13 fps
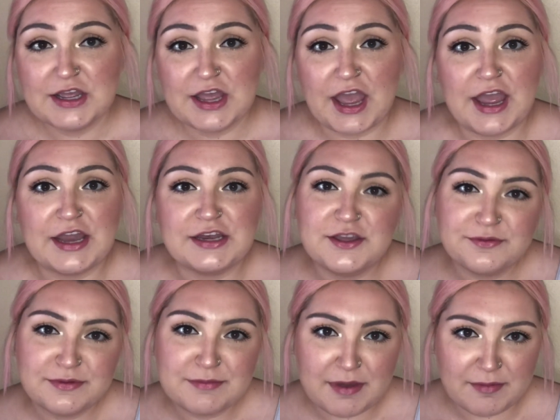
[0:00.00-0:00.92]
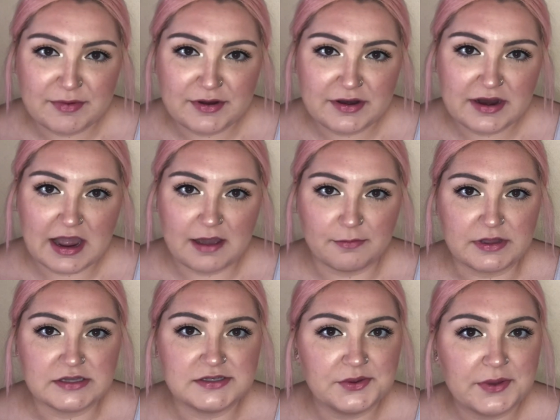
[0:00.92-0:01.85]
And you remember how we
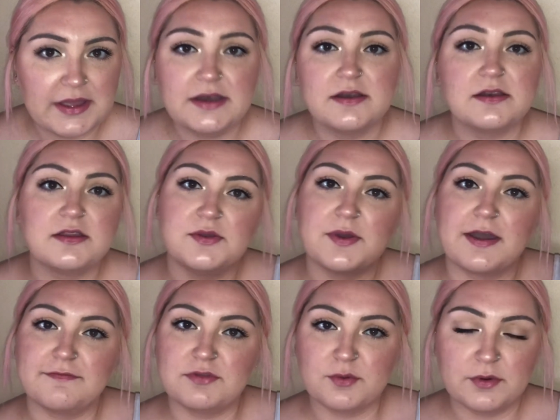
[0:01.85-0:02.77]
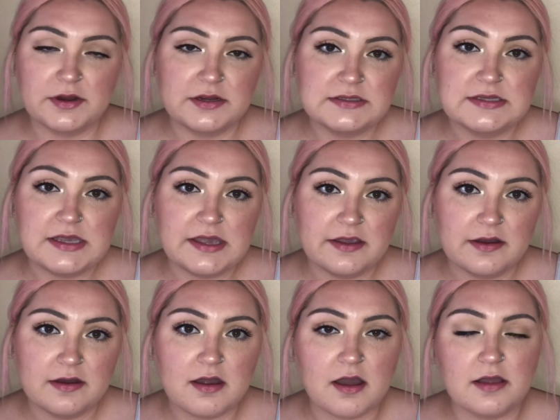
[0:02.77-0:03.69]
do it. You have the words
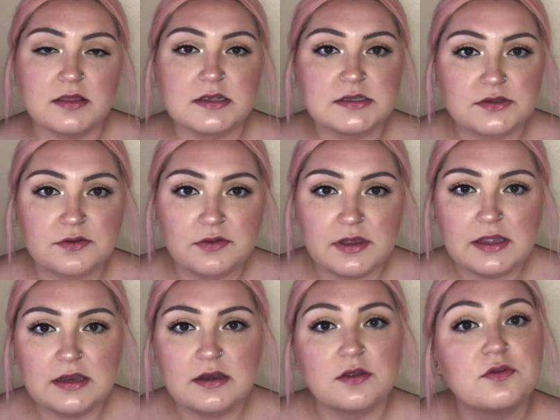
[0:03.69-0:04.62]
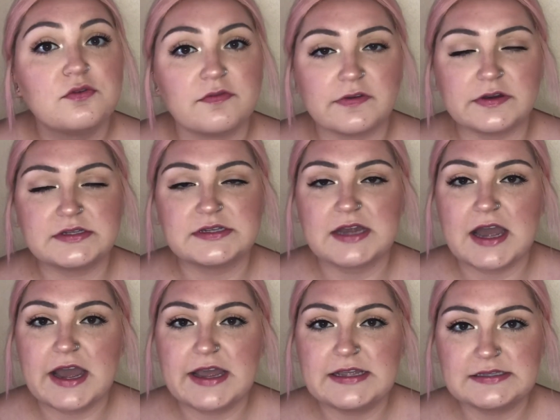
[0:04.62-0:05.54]
here on the screen. First
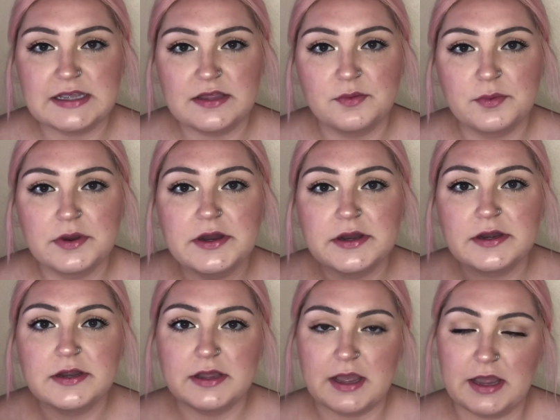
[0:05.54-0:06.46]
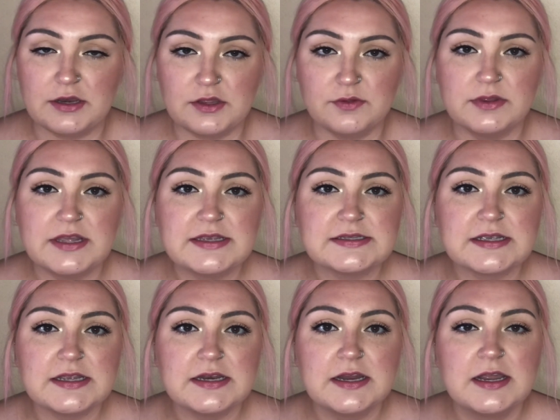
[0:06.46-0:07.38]
I say the word and you
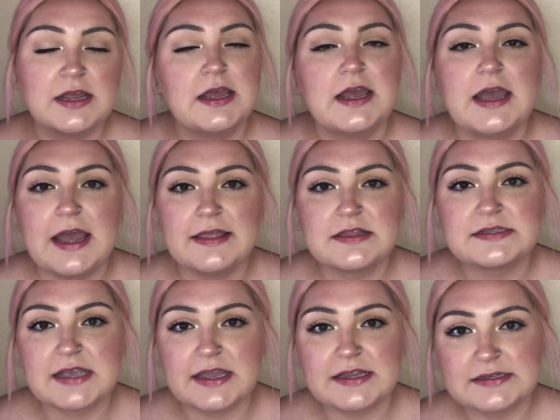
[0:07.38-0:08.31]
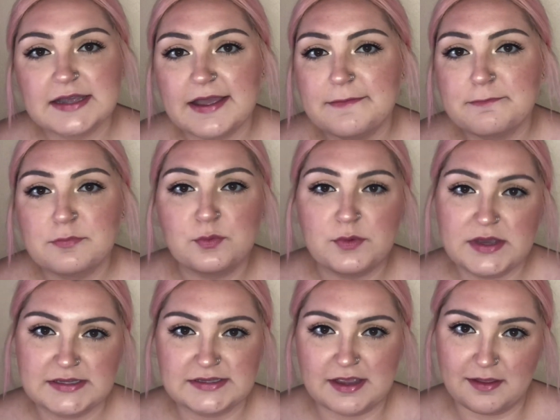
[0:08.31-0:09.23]
listen. And the second time
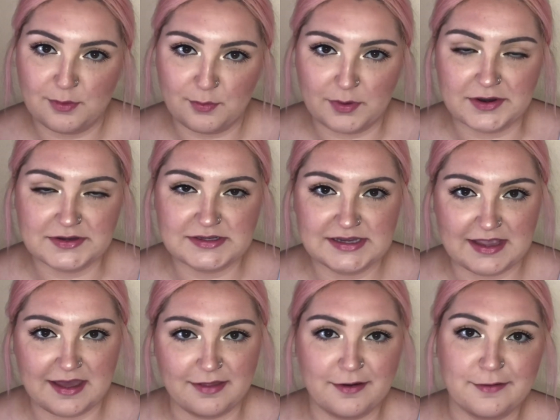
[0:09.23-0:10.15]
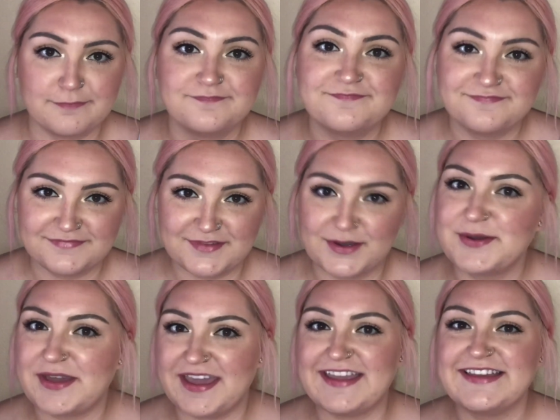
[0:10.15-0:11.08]
we say the word together.
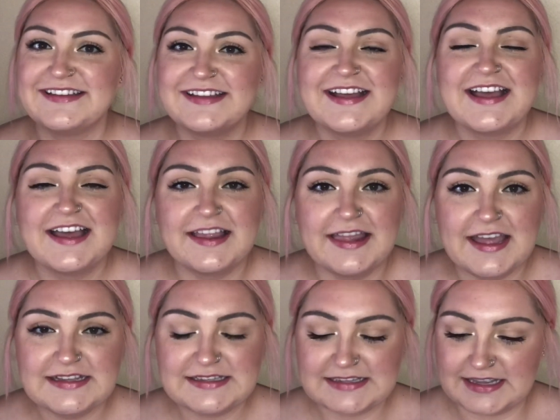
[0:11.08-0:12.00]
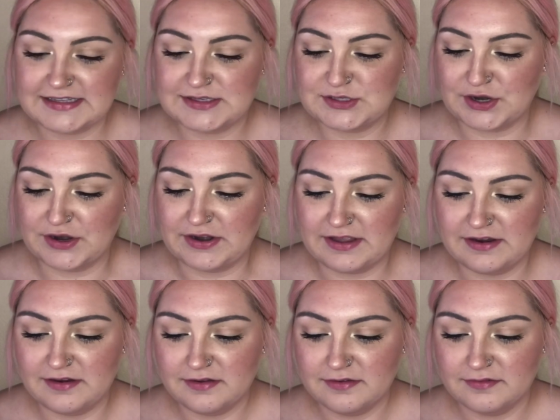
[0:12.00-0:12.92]
Okay, let's get
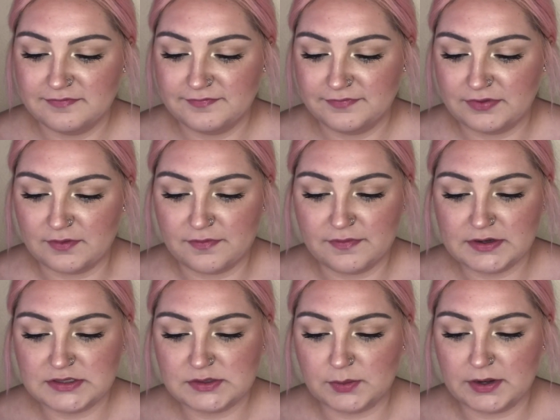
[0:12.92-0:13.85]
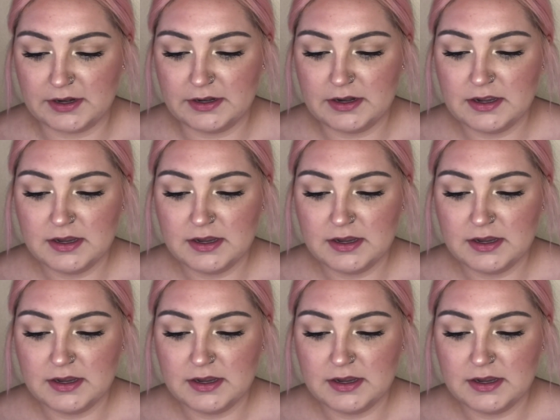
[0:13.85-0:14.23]
started. The first word,